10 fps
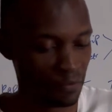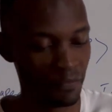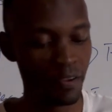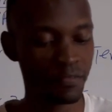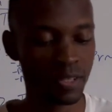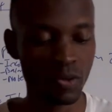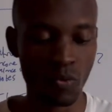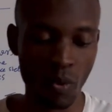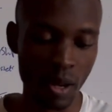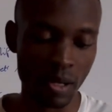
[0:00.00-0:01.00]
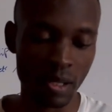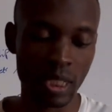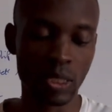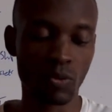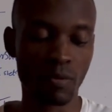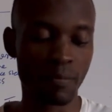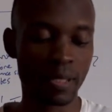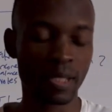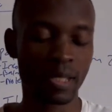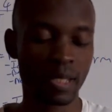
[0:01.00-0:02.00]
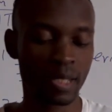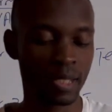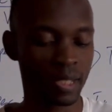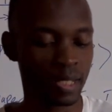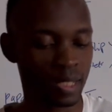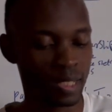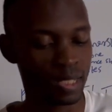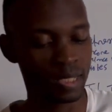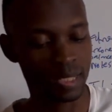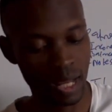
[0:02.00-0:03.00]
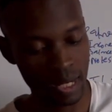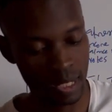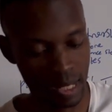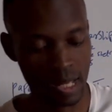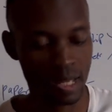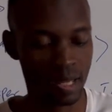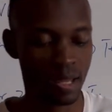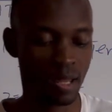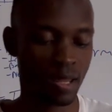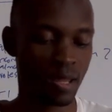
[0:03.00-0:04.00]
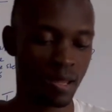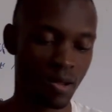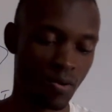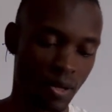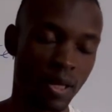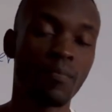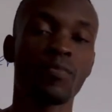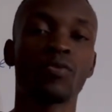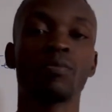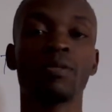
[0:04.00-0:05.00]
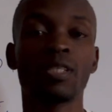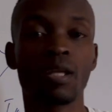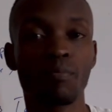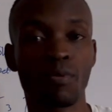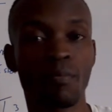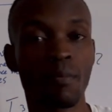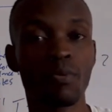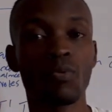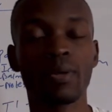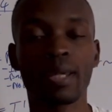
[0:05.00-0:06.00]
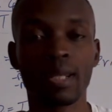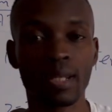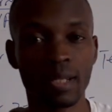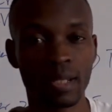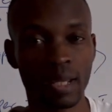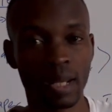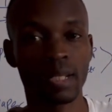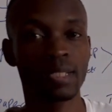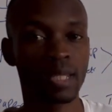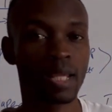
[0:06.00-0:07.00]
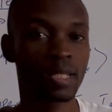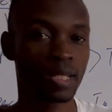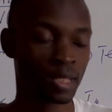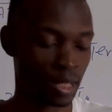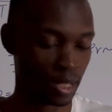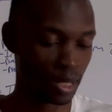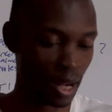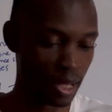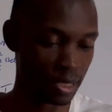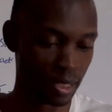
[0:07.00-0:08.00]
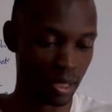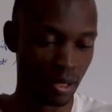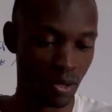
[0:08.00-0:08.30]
5 January it will be Sunday okay which means that probably we can restart the class